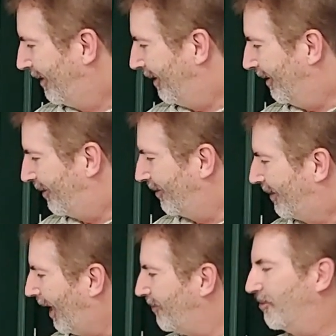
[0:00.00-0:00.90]
and it says
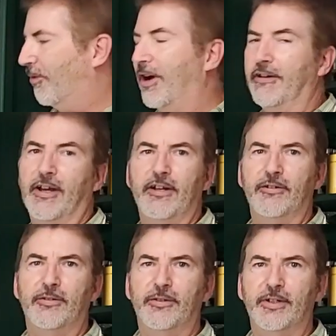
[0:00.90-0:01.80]
KANGEN water, I don't
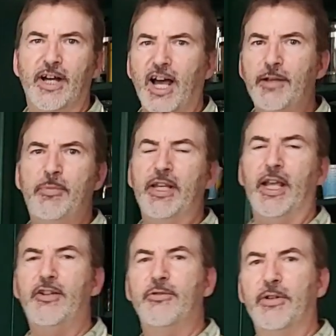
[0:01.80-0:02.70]
know, high
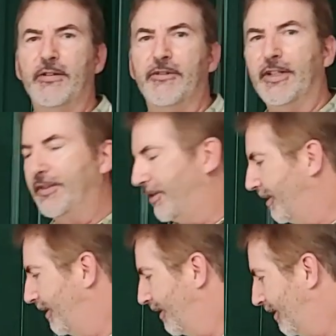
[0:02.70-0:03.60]
pH or whatever it is,
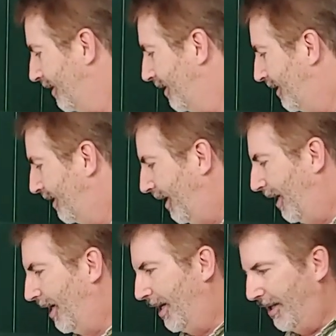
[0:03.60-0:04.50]

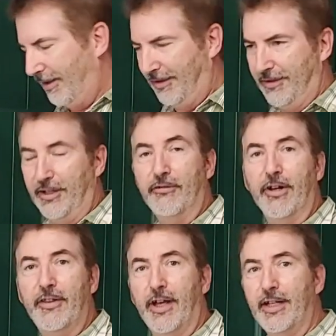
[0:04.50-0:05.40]
and you
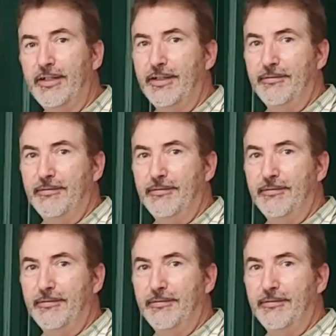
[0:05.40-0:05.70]
drink that,